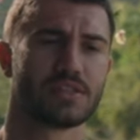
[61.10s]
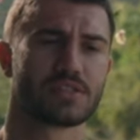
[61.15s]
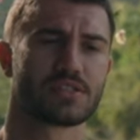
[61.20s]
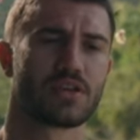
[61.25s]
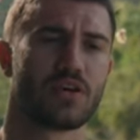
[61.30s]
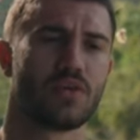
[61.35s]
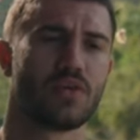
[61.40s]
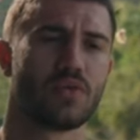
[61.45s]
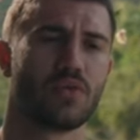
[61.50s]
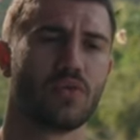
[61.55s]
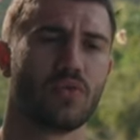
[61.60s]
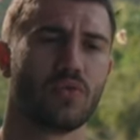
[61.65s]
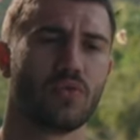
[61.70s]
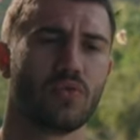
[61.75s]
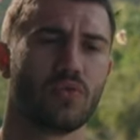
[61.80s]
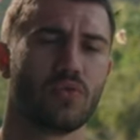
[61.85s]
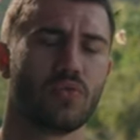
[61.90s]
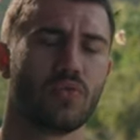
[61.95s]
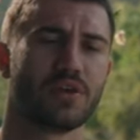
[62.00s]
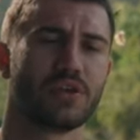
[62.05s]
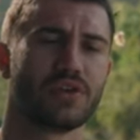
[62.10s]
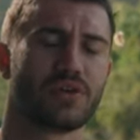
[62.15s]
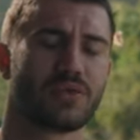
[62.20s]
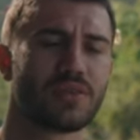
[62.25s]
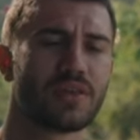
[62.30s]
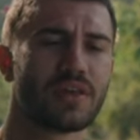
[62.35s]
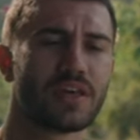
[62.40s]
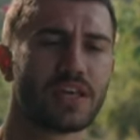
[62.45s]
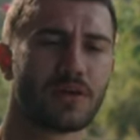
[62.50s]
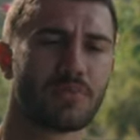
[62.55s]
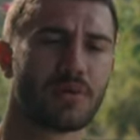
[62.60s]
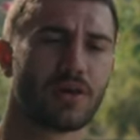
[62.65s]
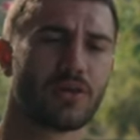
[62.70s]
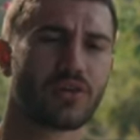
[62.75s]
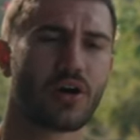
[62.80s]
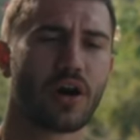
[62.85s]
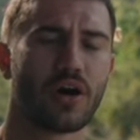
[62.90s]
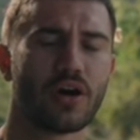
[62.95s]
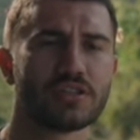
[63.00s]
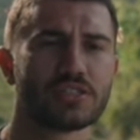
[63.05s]
And so when you're thinking
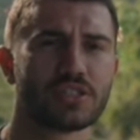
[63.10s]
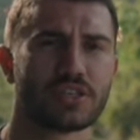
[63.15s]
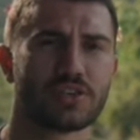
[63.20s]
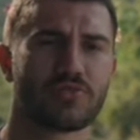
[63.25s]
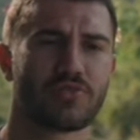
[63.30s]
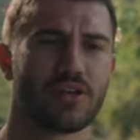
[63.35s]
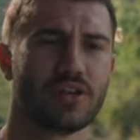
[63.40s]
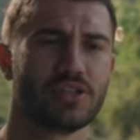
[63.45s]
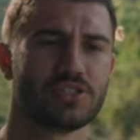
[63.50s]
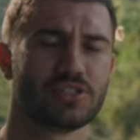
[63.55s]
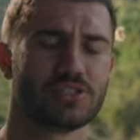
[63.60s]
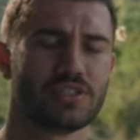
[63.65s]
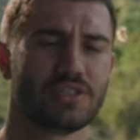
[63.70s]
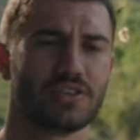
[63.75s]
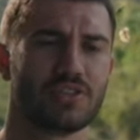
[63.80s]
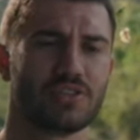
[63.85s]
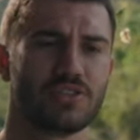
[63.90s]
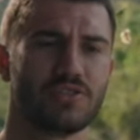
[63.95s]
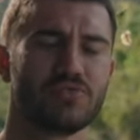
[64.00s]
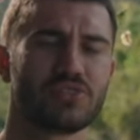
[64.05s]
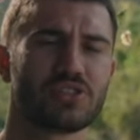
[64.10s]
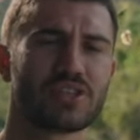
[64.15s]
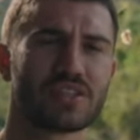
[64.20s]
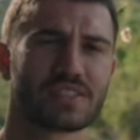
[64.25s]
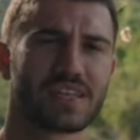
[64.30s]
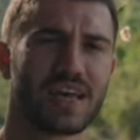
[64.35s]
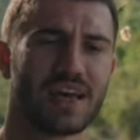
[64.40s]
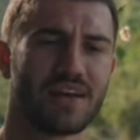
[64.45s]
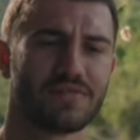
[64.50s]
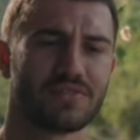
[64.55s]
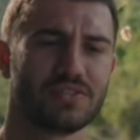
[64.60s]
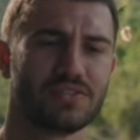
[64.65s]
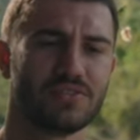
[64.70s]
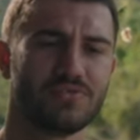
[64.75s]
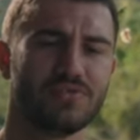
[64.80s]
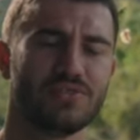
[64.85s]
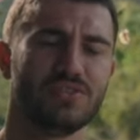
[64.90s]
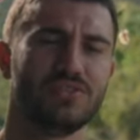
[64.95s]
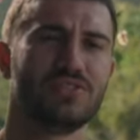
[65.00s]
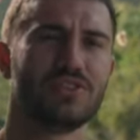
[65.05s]
about content creation, you just have
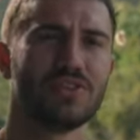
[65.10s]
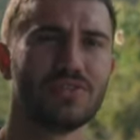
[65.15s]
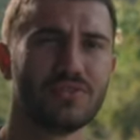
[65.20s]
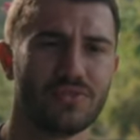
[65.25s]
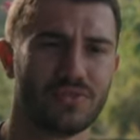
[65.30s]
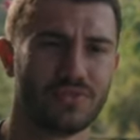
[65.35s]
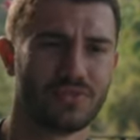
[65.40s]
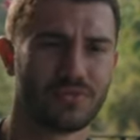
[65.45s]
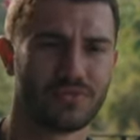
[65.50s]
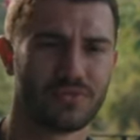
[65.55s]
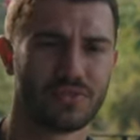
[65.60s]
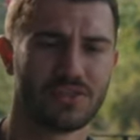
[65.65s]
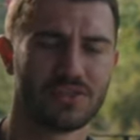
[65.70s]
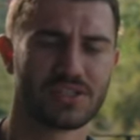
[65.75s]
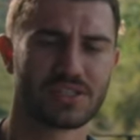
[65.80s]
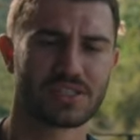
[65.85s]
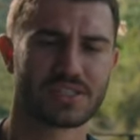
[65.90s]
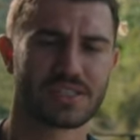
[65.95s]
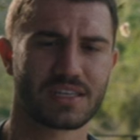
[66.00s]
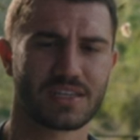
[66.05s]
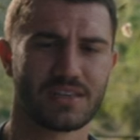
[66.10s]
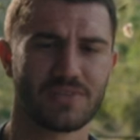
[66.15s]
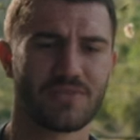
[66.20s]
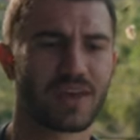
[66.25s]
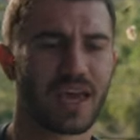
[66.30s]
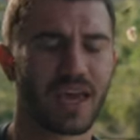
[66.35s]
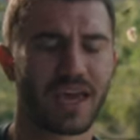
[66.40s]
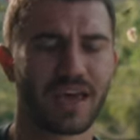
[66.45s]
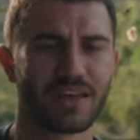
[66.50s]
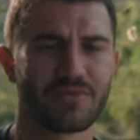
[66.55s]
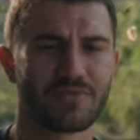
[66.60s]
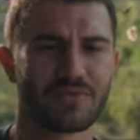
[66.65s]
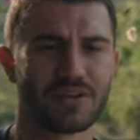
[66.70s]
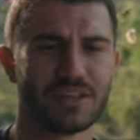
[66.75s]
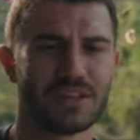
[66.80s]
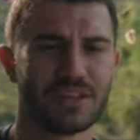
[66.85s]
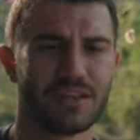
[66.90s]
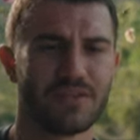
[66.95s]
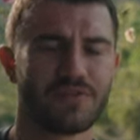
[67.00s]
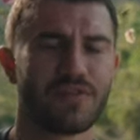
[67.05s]
to do. You just you
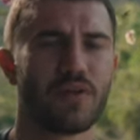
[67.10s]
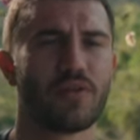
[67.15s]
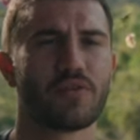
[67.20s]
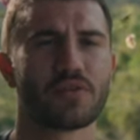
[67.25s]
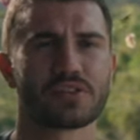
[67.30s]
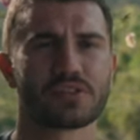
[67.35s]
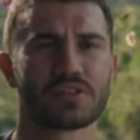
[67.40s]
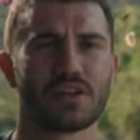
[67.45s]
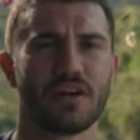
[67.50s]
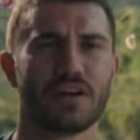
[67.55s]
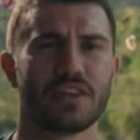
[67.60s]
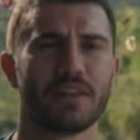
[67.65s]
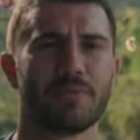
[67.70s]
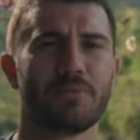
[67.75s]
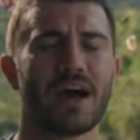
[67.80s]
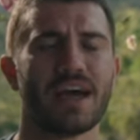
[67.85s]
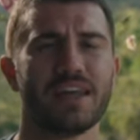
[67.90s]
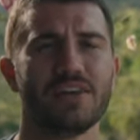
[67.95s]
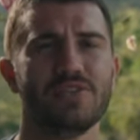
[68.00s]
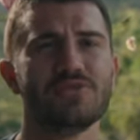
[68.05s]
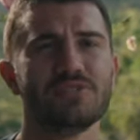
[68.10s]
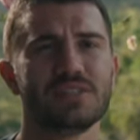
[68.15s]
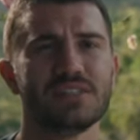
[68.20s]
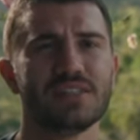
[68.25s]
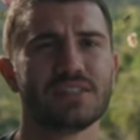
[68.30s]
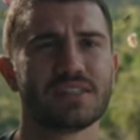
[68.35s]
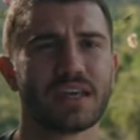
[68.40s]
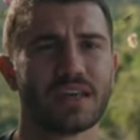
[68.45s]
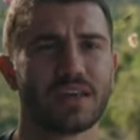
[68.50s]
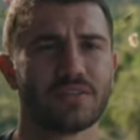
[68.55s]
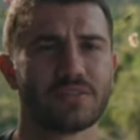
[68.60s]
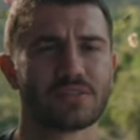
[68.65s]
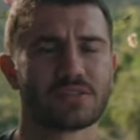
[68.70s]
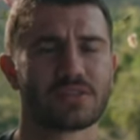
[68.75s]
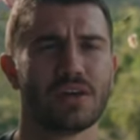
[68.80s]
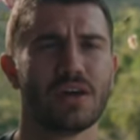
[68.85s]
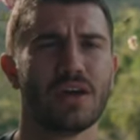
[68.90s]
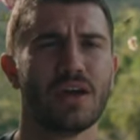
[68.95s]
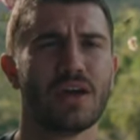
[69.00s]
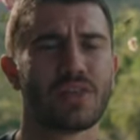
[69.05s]
can't really focus on the minute
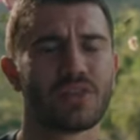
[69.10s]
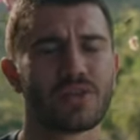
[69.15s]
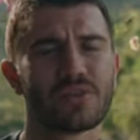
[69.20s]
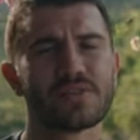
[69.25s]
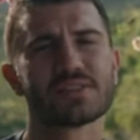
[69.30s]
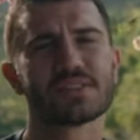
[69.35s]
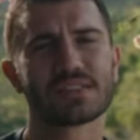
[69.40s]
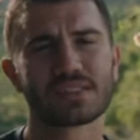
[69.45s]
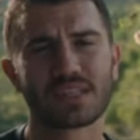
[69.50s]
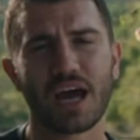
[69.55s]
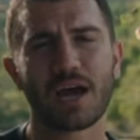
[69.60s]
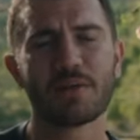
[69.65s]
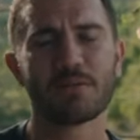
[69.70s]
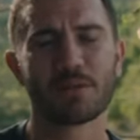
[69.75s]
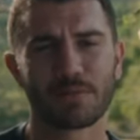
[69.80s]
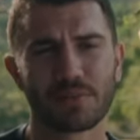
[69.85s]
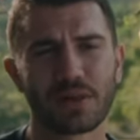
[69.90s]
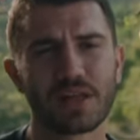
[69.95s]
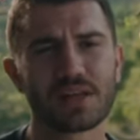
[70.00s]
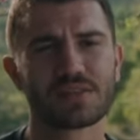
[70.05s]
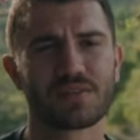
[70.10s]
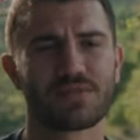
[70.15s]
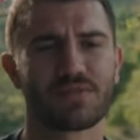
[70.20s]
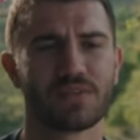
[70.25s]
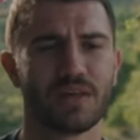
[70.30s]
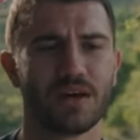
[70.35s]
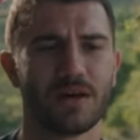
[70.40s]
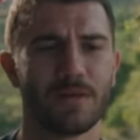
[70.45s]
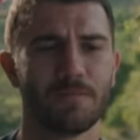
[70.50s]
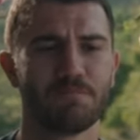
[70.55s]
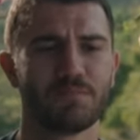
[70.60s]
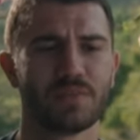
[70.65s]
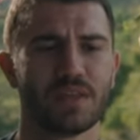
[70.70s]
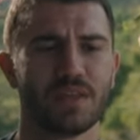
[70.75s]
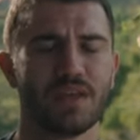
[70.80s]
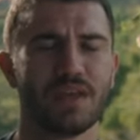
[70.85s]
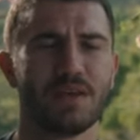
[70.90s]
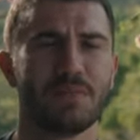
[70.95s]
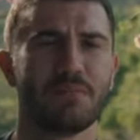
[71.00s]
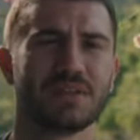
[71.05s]
details. There is a time and place for them,
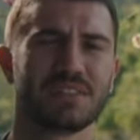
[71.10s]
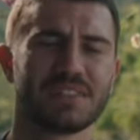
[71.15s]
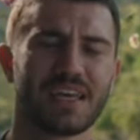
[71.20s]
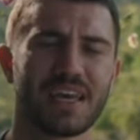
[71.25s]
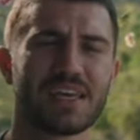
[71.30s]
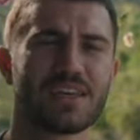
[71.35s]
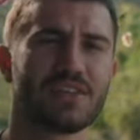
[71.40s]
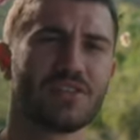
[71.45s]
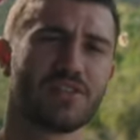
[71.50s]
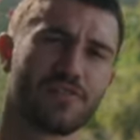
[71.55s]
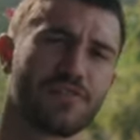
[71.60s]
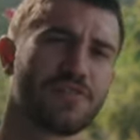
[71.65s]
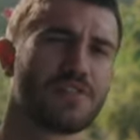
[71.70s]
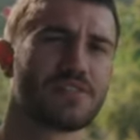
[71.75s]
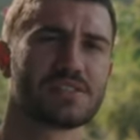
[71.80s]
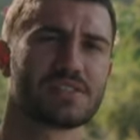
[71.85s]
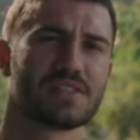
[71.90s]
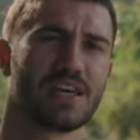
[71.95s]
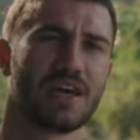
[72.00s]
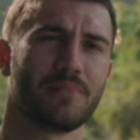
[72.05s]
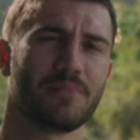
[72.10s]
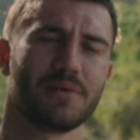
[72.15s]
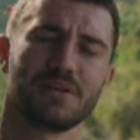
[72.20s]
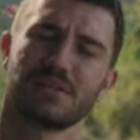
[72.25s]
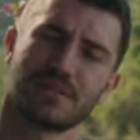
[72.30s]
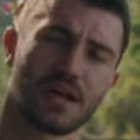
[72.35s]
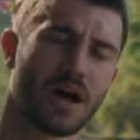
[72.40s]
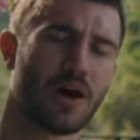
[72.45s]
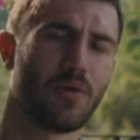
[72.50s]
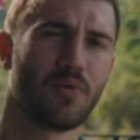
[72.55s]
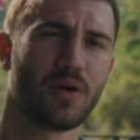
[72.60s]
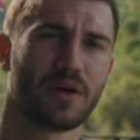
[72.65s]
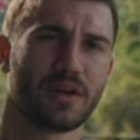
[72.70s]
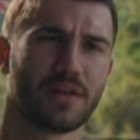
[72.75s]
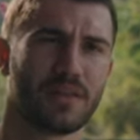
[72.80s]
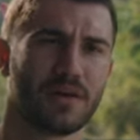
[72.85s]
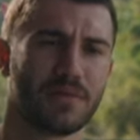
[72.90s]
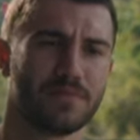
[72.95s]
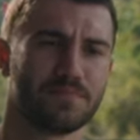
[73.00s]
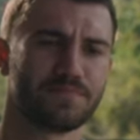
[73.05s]
but taking your first step is not
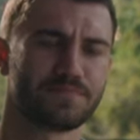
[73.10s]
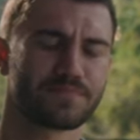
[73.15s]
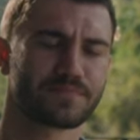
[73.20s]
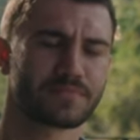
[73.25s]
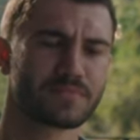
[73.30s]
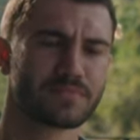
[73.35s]
one of them.